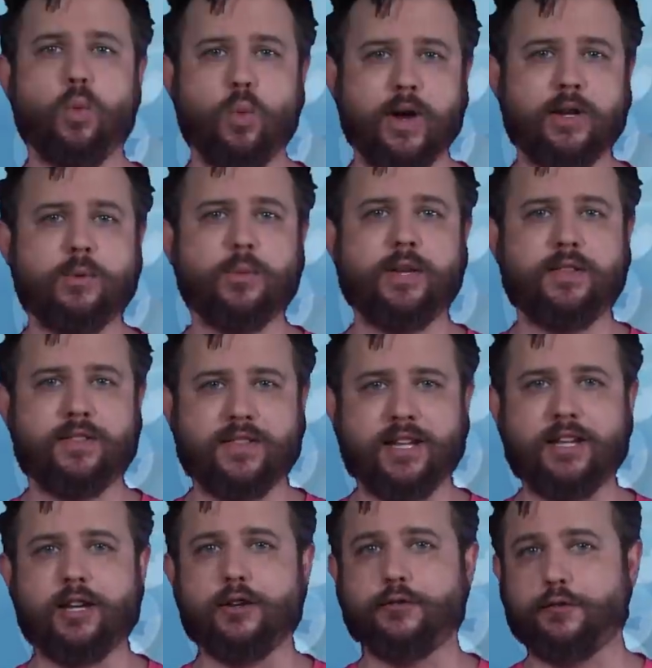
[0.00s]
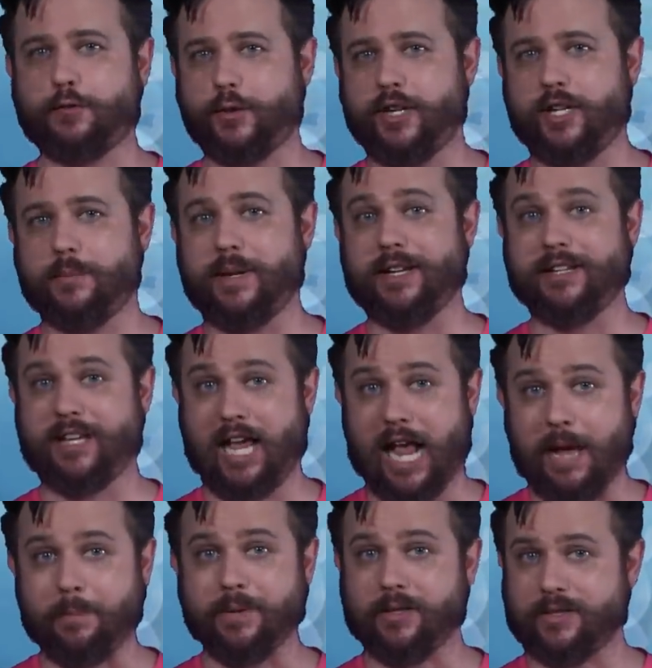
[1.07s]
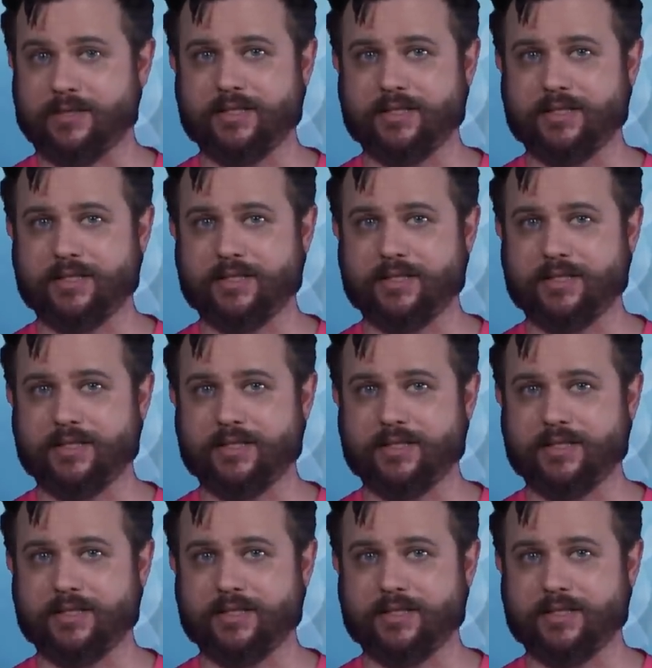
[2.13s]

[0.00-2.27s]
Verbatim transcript: when we think of freedom in capitalist